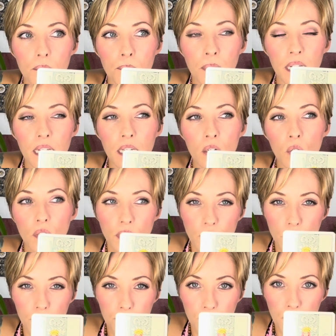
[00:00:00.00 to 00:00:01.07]
in order
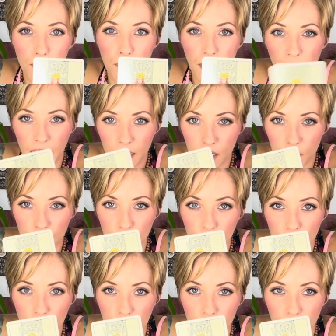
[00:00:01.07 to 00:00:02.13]
to prepare
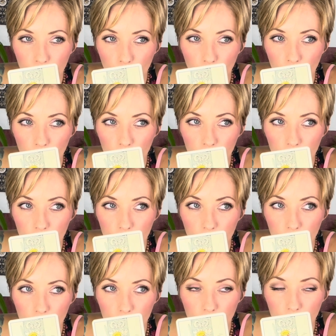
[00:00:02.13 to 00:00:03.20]
you for
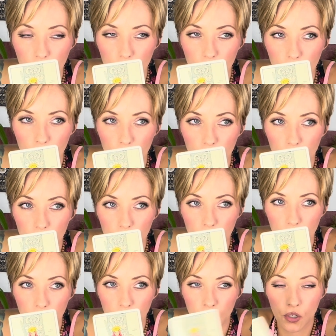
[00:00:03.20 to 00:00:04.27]

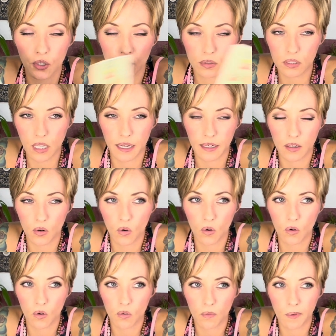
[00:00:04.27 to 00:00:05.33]
a new
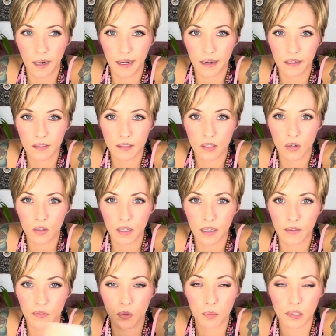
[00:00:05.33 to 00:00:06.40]
cycle, right? So like
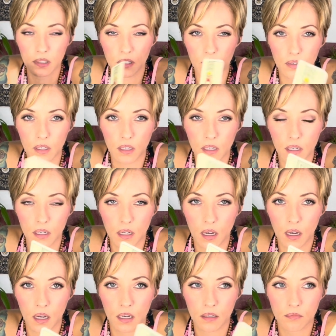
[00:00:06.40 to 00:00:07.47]
if you believe in
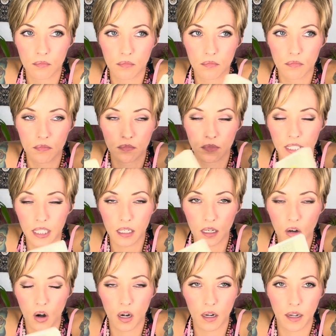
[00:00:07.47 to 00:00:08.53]

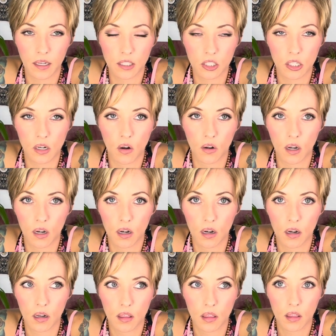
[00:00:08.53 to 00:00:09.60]
reincarnation on
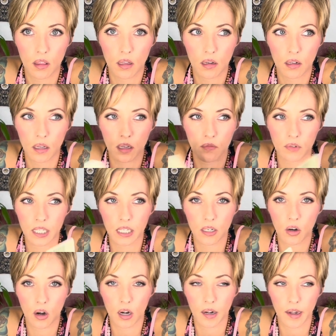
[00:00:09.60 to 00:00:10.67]
Earth, like
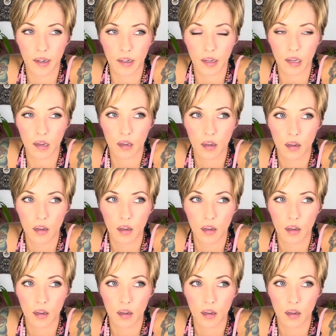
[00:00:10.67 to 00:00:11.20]
reincarnating,